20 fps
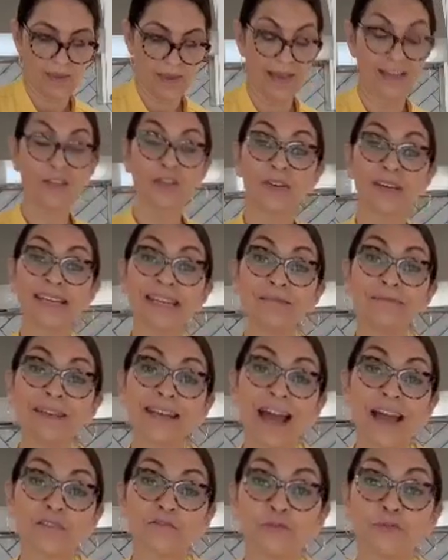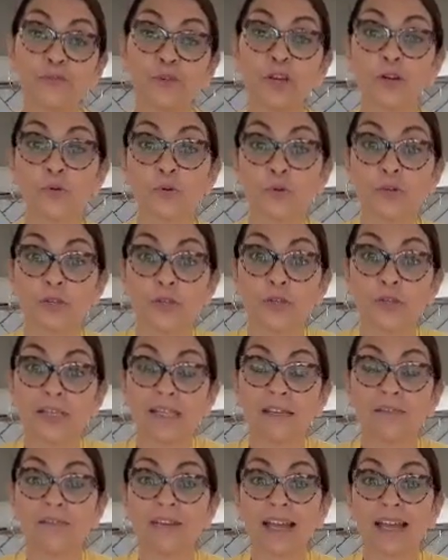And you can even add fruit. You can
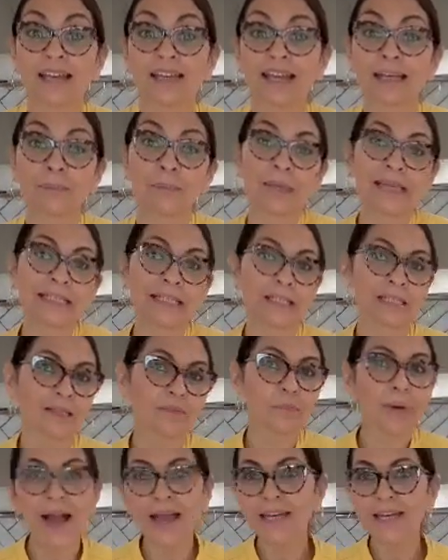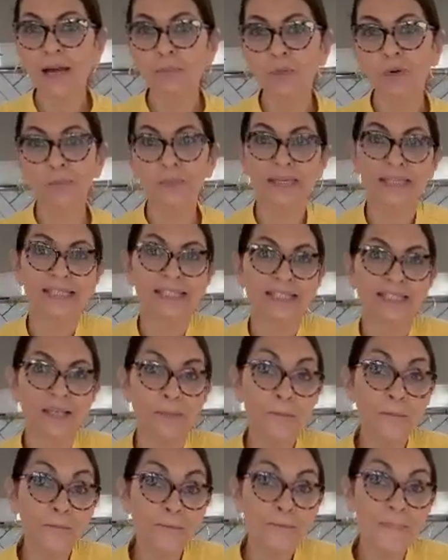even add like pieces of pineapple, pieces of
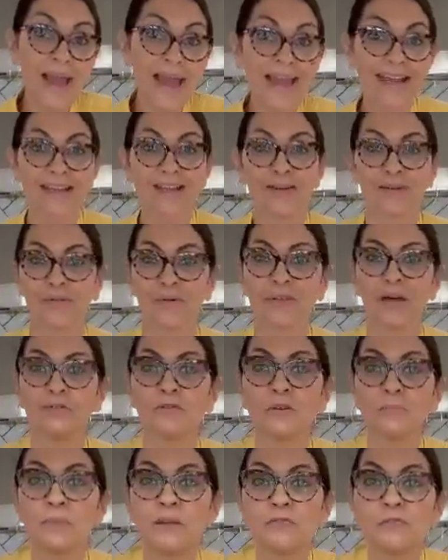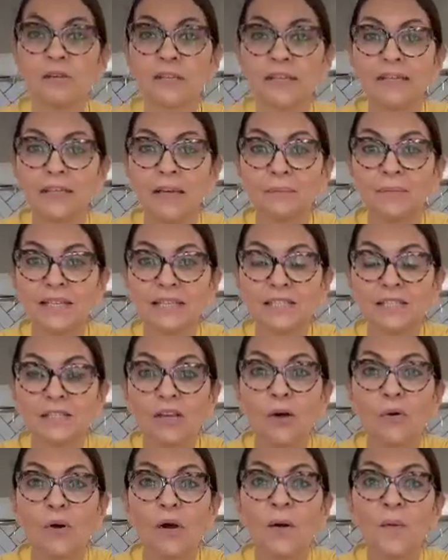mango. That would be really yummy.
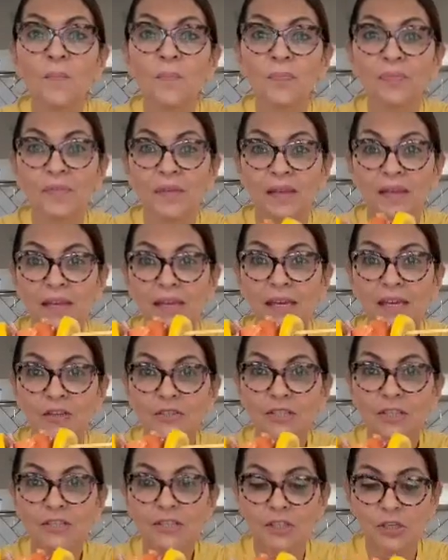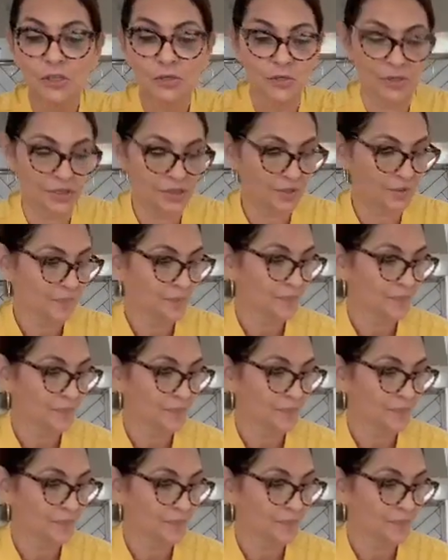So here's a skewer.